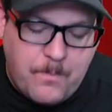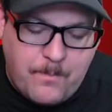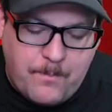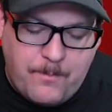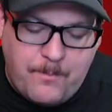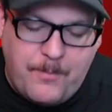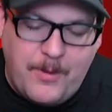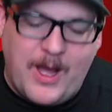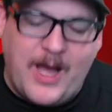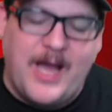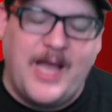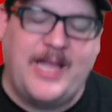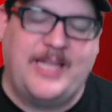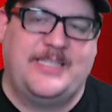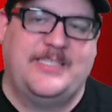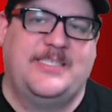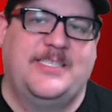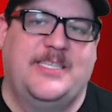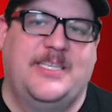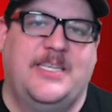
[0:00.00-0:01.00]

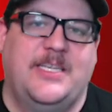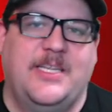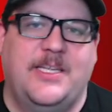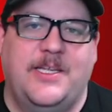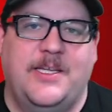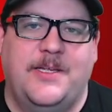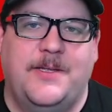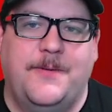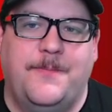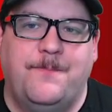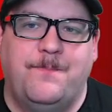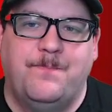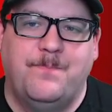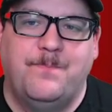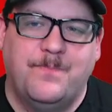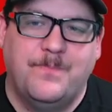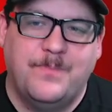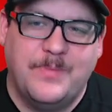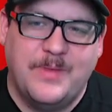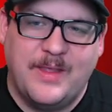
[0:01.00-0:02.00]
But
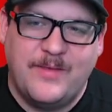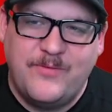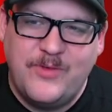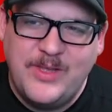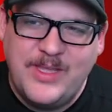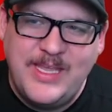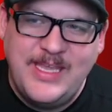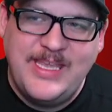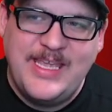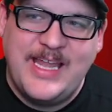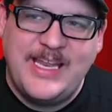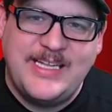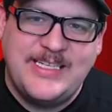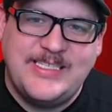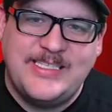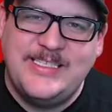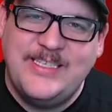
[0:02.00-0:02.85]
if you can get